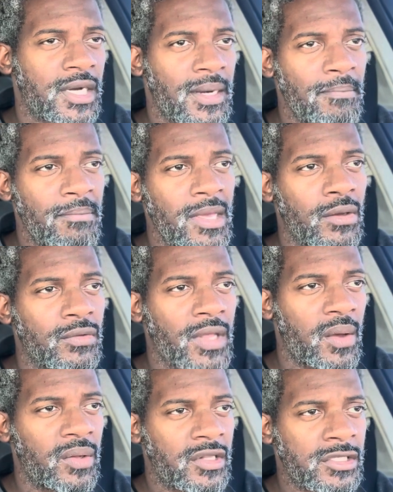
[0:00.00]
to mingle
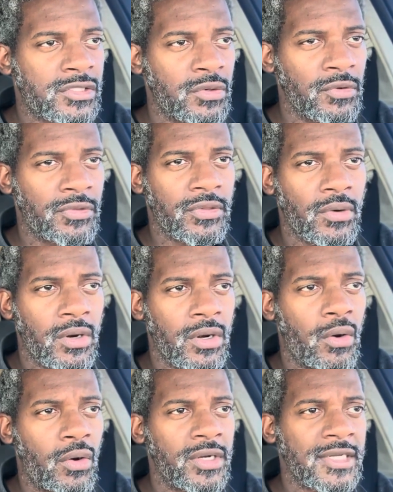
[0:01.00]
that with the truth
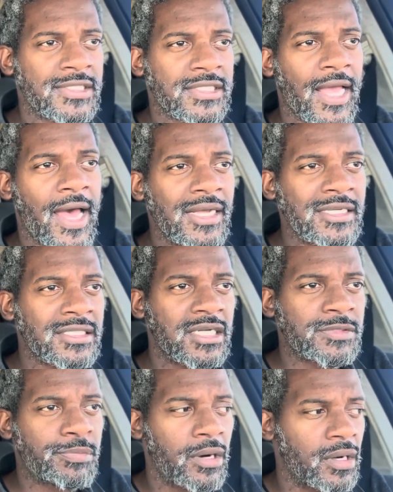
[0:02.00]
or disguise it
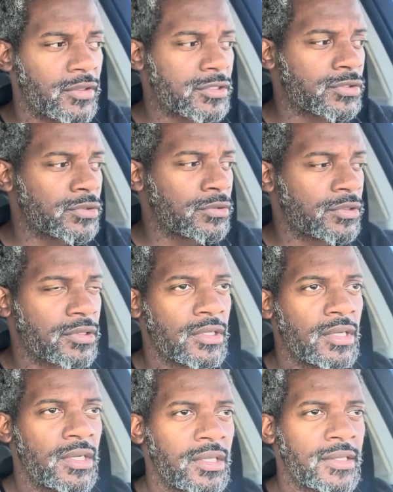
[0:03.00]
as part of the truth,
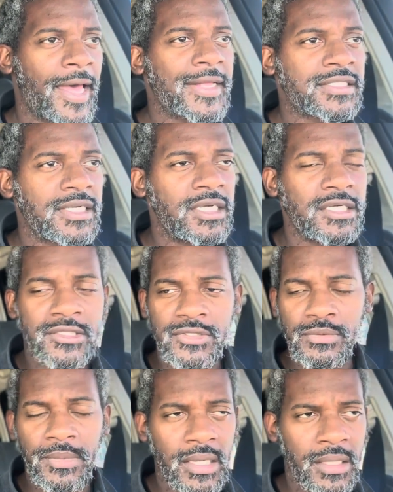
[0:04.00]
that's an issue,
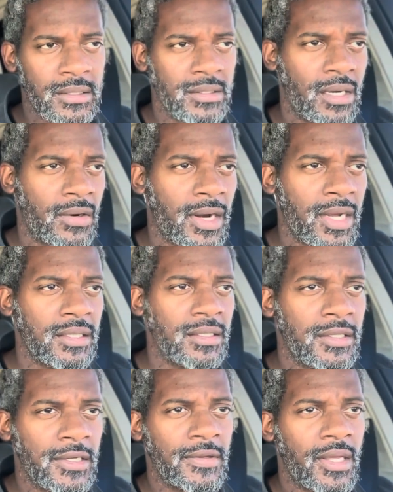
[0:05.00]
man. All right.
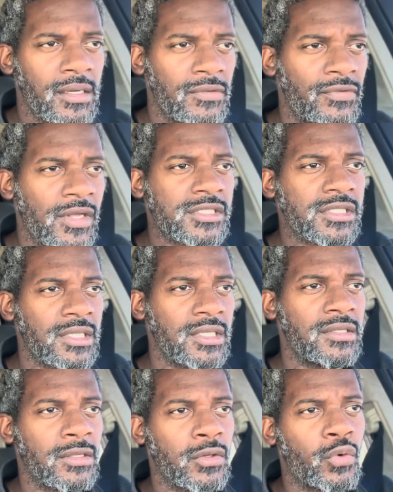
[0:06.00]
And
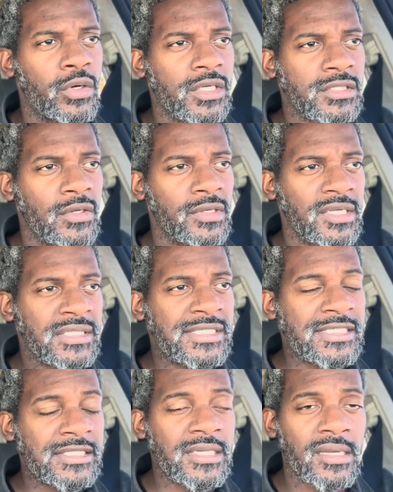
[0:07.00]
eventually the Lord is going to get
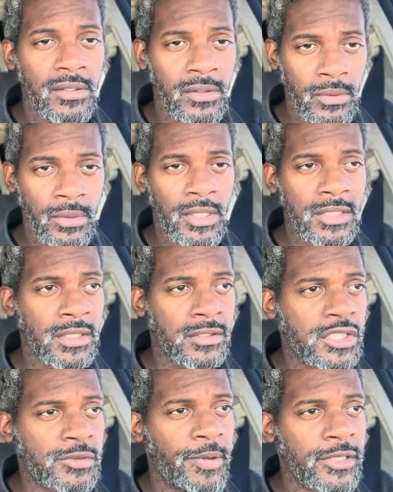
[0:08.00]
sick of you and he's going
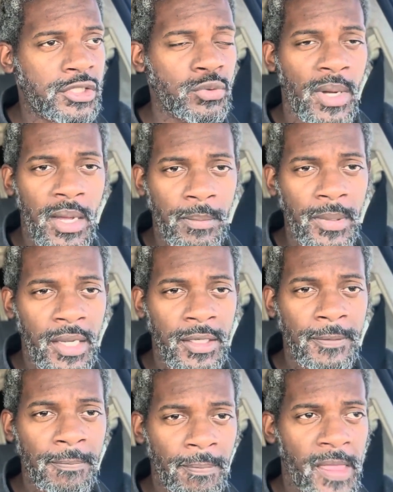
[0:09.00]
to spit you out, man.
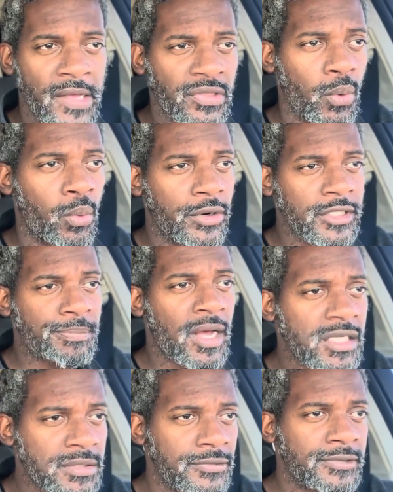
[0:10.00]
At the worst
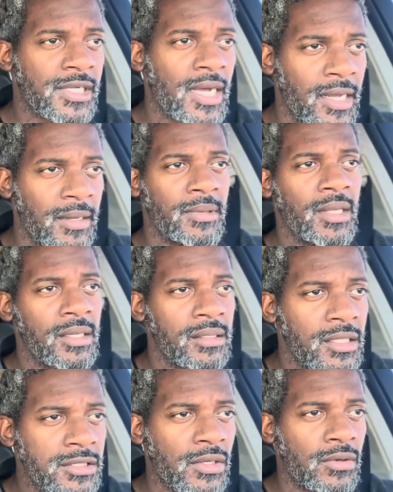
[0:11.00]
possible
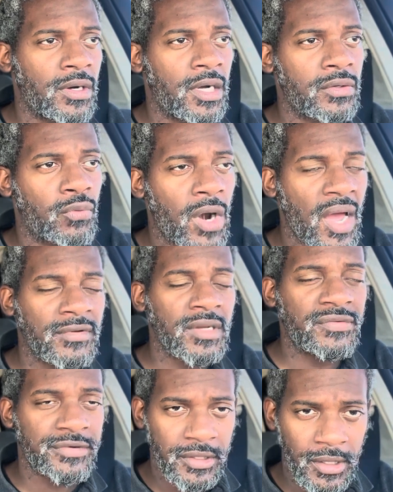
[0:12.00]
time, he's going to unravel
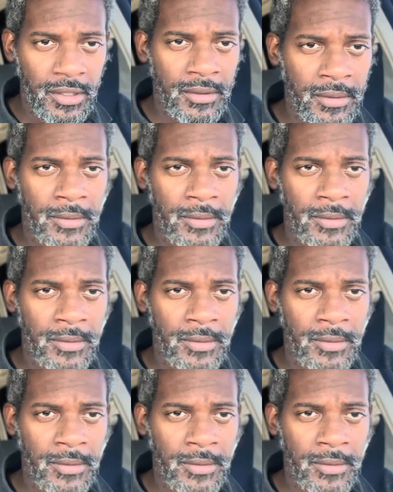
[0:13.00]
everything.